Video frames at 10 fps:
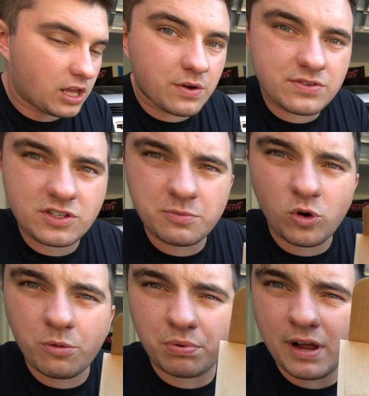Here's some
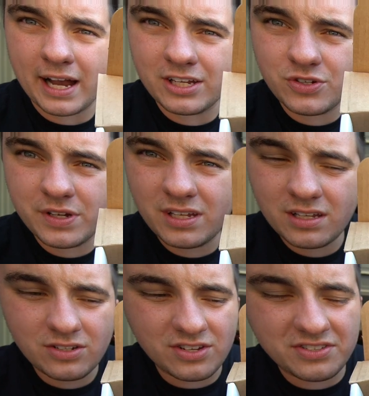more bracketry,
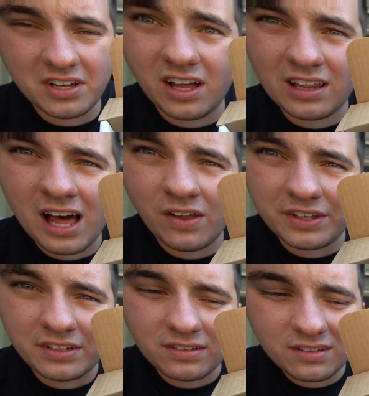just to allow
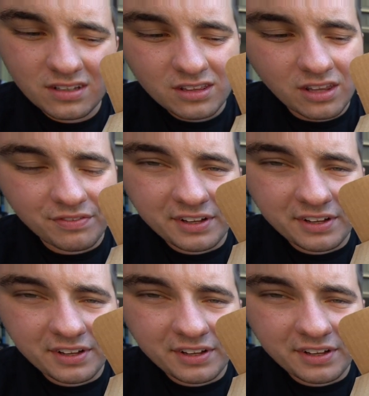the